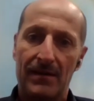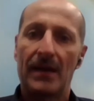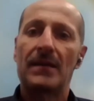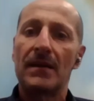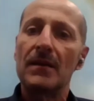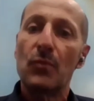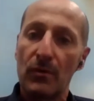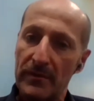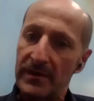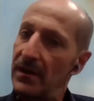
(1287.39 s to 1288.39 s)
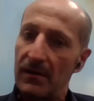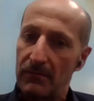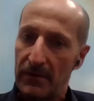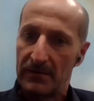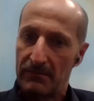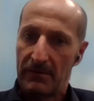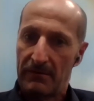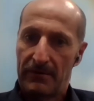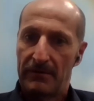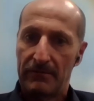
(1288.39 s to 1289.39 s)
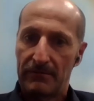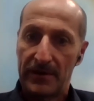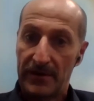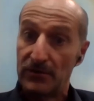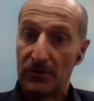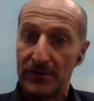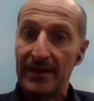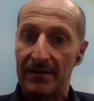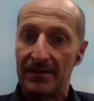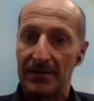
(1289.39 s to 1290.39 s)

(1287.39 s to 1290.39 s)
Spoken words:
getting in more material where you don't need it,